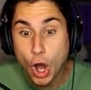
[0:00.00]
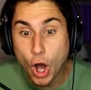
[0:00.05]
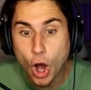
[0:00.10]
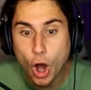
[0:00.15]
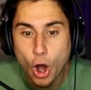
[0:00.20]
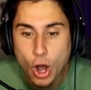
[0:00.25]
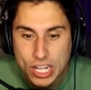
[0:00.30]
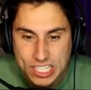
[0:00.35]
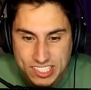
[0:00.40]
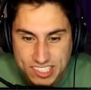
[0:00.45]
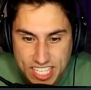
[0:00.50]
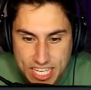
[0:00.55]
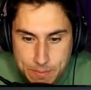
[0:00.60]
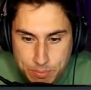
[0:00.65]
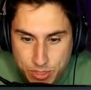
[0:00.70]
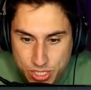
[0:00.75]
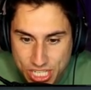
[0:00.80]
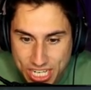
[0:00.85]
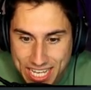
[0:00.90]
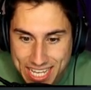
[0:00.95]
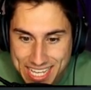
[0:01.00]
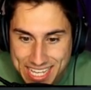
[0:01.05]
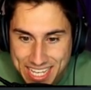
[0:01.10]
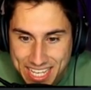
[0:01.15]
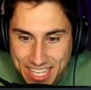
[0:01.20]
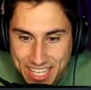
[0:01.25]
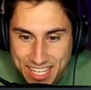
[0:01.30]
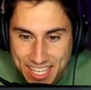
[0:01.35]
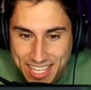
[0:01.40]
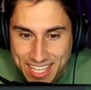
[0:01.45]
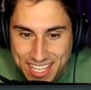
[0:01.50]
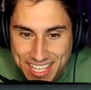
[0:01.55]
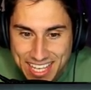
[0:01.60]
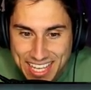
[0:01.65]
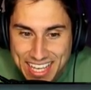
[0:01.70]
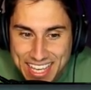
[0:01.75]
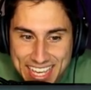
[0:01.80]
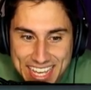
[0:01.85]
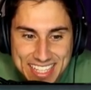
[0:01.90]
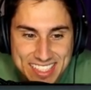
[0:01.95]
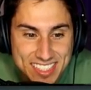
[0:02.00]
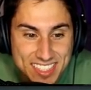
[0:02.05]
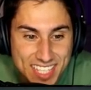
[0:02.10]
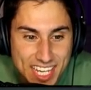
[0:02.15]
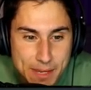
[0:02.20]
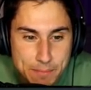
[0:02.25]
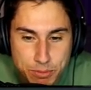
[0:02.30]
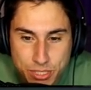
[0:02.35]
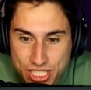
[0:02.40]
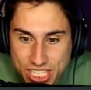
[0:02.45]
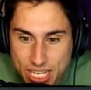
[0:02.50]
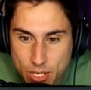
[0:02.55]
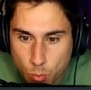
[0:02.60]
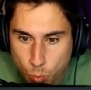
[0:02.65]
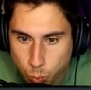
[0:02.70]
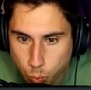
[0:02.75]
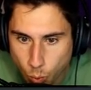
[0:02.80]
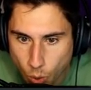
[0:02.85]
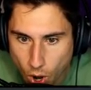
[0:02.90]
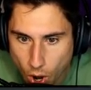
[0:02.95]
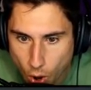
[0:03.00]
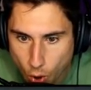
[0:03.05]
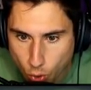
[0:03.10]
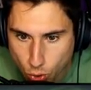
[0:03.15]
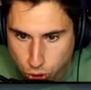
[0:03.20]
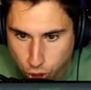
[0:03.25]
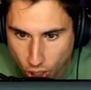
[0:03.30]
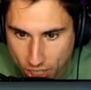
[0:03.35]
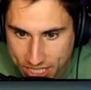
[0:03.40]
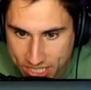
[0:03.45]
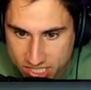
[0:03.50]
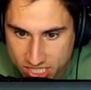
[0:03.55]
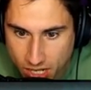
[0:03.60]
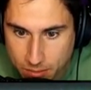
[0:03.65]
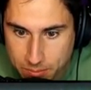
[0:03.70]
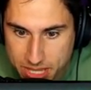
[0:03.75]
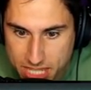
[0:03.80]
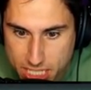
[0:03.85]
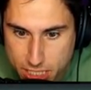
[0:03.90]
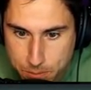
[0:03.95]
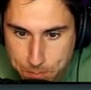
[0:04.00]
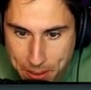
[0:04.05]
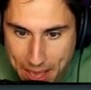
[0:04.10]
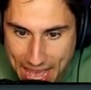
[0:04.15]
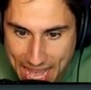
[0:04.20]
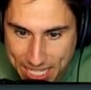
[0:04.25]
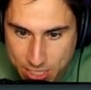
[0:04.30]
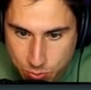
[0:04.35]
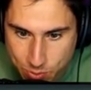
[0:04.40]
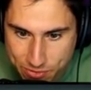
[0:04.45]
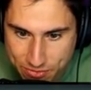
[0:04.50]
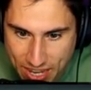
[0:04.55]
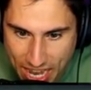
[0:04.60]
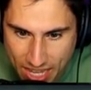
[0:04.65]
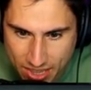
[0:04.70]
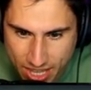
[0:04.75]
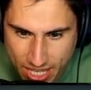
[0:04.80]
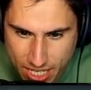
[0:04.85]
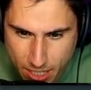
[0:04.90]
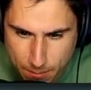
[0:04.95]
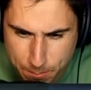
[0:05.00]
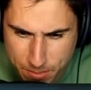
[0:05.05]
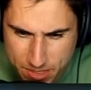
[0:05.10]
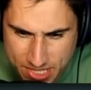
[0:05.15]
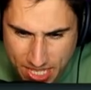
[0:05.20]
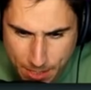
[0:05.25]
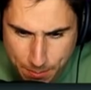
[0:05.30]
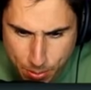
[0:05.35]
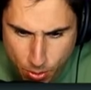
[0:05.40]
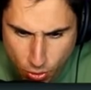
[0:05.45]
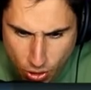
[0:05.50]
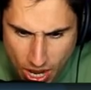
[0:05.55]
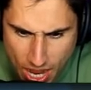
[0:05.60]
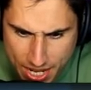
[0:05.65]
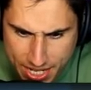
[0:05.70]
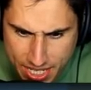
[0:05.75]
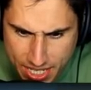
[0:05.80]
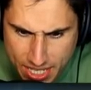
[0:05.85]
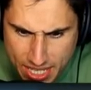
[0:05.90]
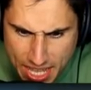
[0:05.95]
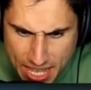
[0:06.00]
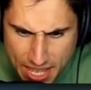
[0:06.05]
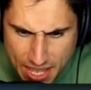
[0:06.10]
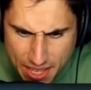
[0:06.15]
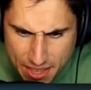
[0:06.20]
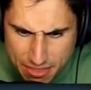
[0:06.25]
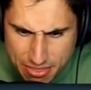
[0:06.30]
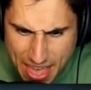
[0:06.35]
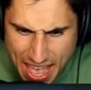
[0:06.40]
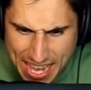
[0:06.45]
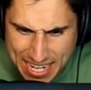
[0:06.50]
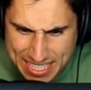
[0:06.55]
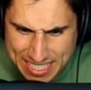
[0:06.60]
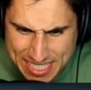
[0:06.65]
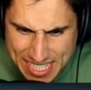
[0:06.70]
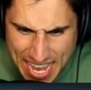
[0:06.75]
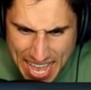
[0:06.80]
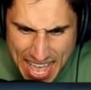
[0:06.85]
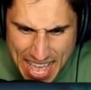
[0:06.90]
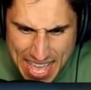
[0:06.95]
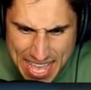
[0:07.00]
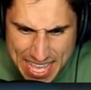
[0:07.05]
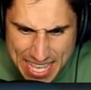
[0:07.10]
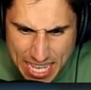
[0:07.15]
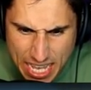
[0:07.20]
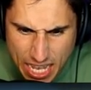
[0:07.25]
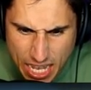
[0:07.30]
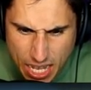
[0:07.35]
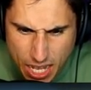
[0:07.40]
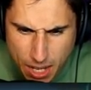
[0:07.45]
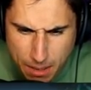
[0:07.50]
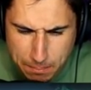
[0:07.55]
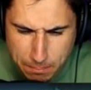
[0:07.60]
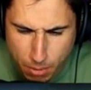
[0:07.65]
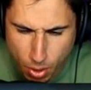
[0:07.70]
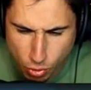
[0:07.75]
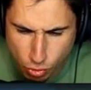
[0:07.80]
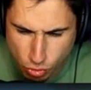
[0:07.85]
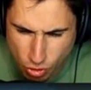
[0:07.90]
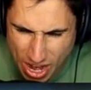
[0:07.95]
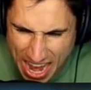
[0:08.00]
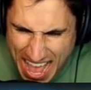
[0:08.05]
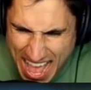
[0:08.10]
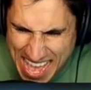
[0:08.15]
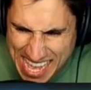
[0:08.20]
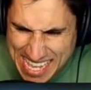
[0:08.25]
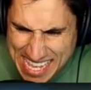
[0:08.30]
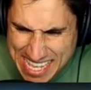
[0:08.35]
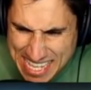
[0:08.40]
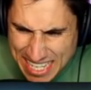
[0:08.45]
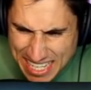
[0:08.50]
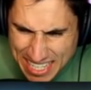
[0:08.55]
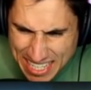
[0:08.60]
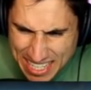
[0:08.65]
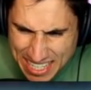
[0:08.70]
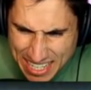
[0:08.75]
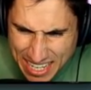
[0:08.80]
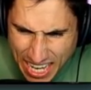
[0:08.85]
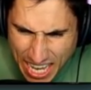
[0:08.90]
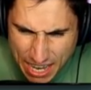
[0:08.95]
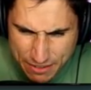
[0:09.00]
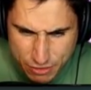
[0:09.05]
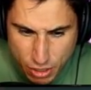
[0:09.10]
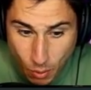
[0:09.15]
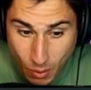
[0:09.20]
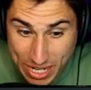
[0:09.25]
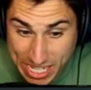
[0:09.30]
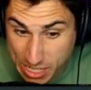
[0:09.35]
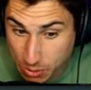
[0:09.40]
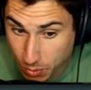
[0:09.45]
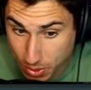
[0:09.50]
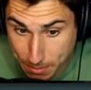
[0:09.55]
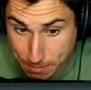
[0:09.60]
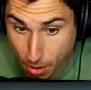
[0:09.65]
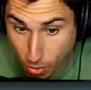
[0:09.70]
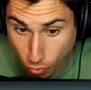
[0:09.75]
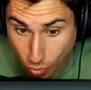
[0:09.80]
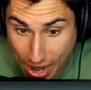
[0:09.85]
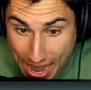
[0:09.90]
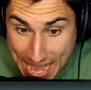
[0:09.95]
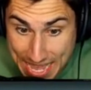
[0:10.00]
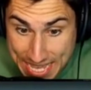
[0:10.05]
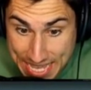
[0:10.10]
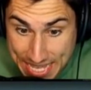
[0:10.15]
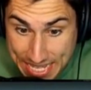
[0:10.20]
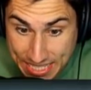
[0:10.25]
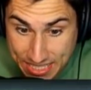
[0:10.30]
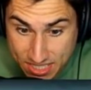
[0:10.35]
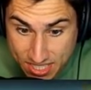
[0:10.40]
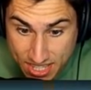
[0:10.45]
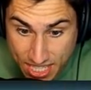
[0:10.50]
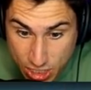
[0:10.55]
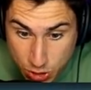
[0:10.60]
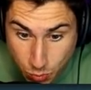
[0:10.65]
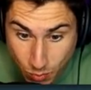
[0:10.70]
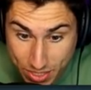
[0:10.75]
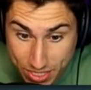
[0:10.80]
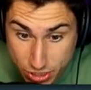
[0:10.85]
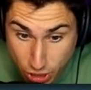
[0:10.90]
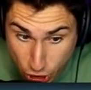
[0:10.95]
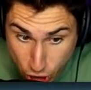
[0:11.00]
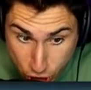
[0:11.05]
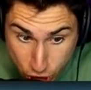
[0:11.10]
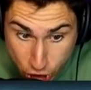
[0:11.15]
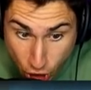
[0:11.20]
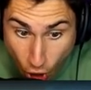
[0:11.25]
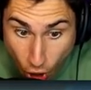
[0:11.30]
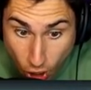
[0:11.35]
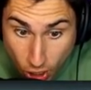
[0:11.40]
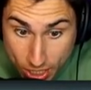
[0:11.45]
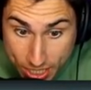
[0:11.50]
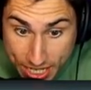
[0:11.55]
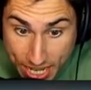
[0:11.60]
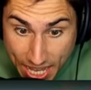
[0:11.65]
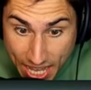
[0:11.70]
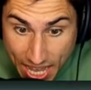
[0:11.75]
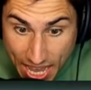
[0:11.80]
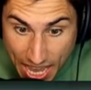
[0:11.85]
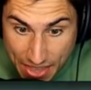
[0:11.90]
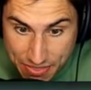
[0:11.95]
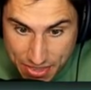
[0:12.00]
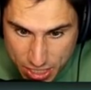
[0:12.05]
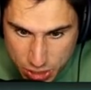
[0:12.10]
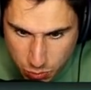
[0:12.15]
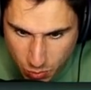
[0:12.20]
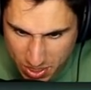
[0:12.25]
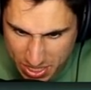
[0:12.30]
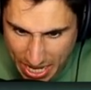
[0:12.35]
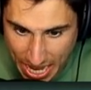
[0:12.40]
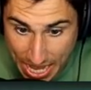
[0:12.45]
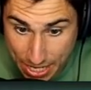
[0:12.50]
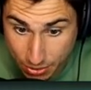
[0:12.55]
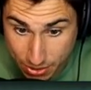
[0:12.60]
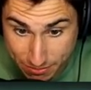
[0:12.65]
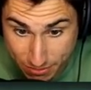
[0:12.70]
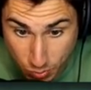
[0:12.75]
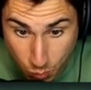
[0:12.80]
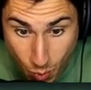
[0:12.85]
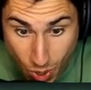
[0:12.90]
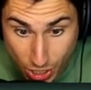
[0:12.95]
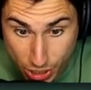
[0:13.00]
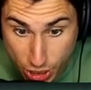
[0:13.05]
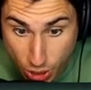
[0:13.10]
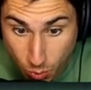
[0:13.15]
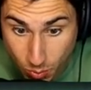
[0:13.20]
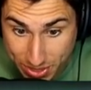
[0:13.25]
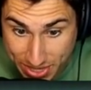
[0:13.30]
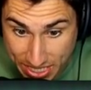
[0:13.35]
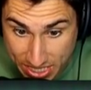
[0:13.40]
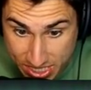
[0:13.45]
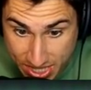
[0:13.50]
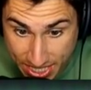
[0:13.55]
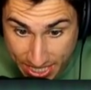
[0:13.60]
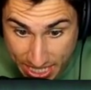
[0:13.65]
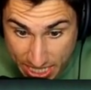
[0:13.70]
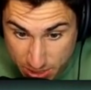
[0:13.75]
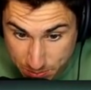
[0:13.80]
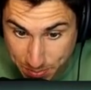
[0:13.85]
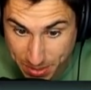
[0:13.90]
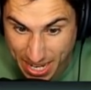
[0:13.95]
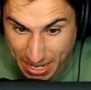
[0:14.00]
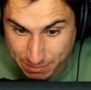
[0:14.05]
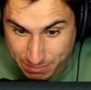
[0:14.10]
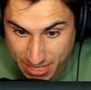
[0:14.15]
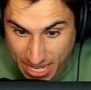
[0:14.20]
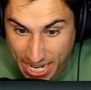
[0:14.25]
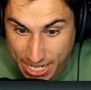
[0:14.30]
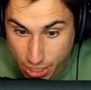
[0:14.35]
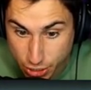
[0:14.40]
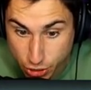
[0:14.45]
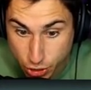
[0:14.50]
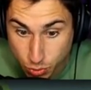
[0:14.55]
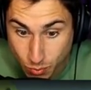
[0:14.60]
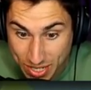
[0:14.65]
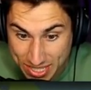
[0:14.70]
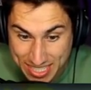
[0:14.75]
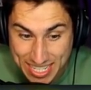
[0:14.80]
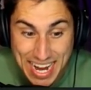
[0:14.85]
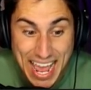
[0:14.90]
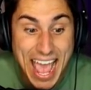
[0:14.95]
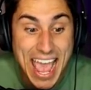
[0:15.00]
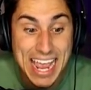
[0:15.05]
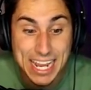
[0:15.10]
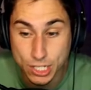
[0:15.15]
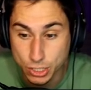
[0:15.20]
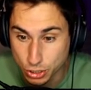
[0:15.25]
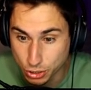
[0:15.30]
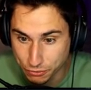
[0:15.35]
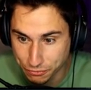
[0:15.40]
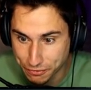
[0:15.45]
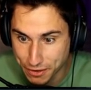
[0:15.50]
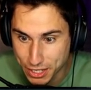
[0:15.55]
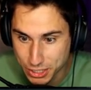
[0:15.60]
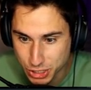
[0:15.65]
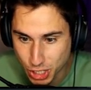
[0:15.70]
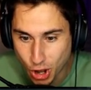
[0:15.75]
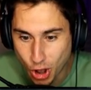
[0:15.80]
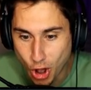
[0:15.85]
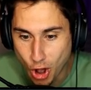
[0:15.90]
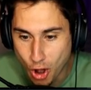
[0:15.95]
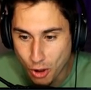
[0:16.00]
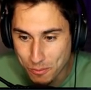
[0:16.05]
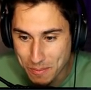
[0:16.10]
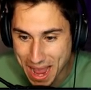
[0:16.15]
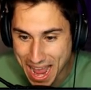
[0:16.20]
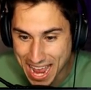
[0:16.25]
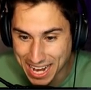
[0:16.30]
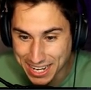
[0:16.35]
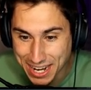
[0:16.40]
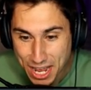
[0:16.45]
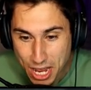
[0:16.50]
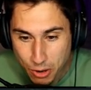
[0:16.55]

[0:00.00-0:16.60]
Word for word: Oh, it's deep sea. It's deep sea. Whoa, look at some of these pets. We've got like a, is that a piranha? That is a, a, a moray? I have no idea what a moray is. This one is a shark, and this one, I don't even want to know what this thing is, but I kind of do. It's an anglerfish. Oh, man.